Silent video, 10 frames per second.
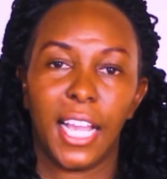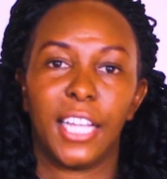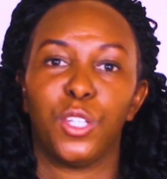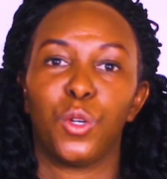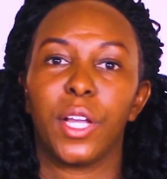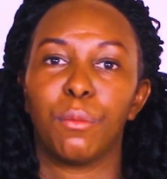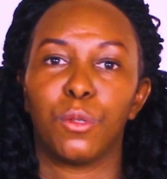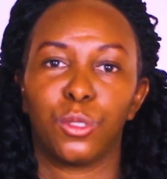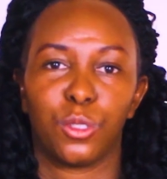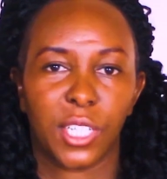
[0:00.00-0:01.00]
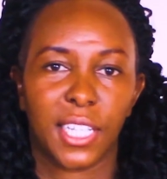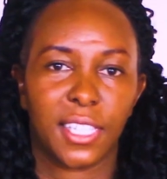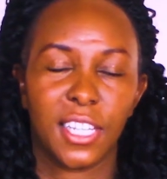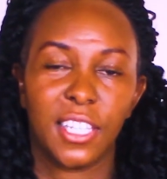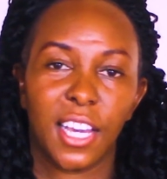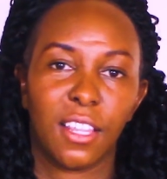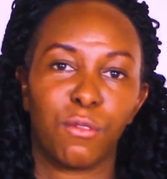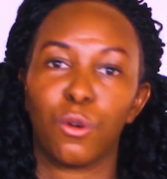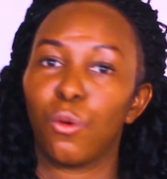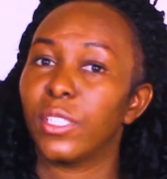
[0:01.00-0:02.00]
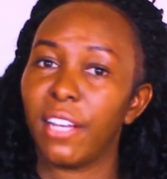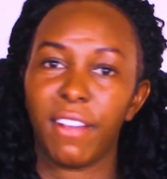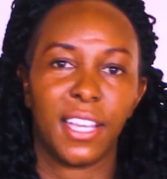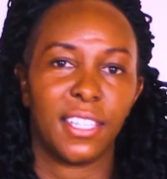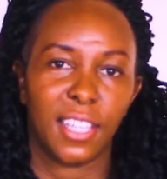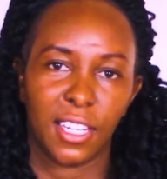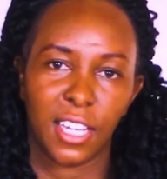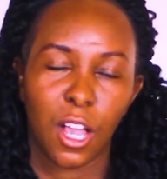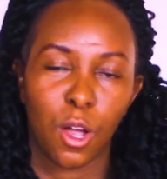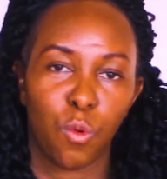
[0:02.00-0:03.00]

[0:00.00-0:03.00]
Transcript: and you're able to trust each other for whatever is it